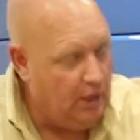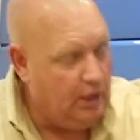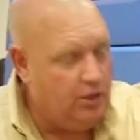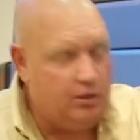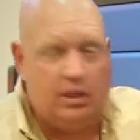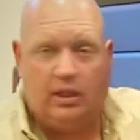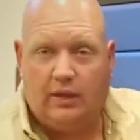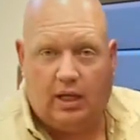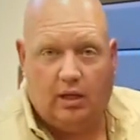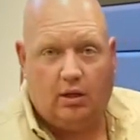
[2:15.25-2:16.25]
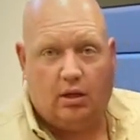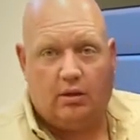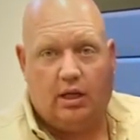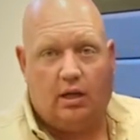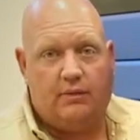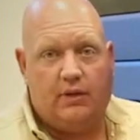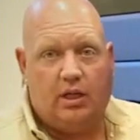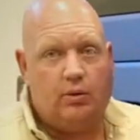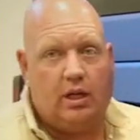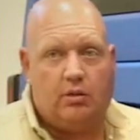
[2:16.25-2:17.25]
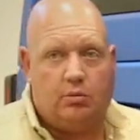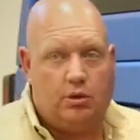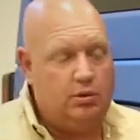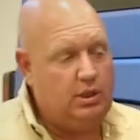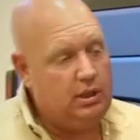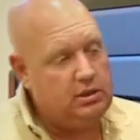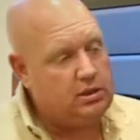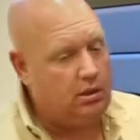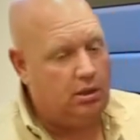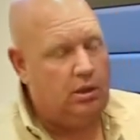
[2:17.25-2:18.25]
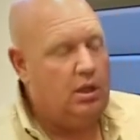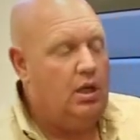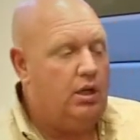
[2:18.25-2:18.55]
And you'll see that in our video as we're doing the install.